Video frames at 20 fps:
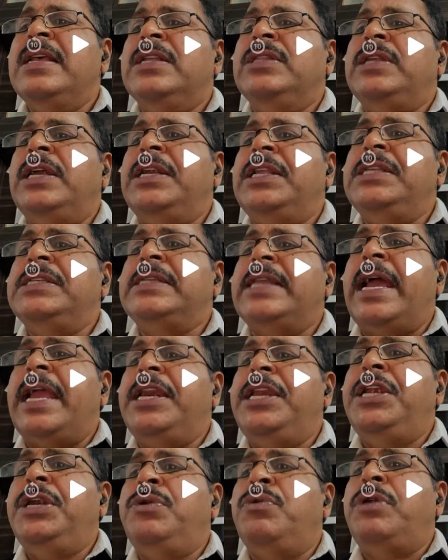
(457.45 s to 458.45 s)
That is 9
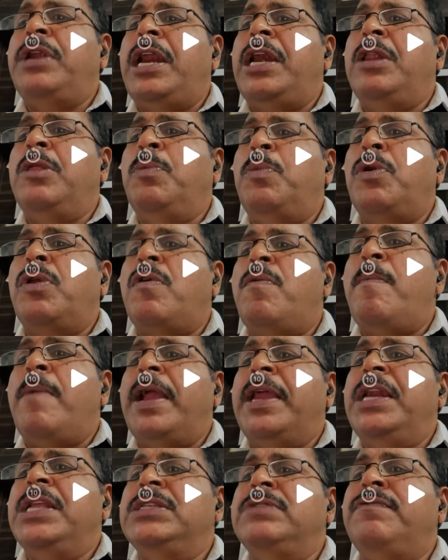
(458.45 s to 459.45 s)
into 10 to the power of
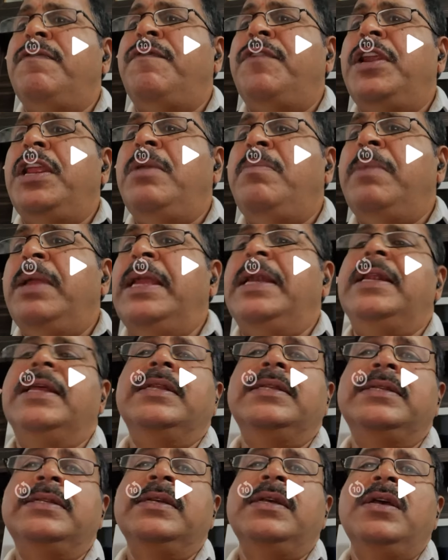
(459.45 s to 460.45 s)
minus 15
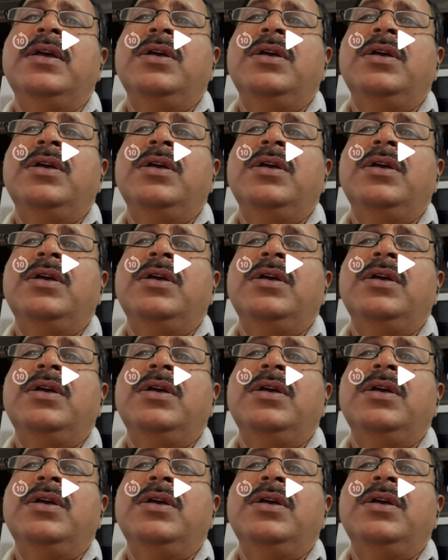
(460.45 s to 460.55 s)
meters.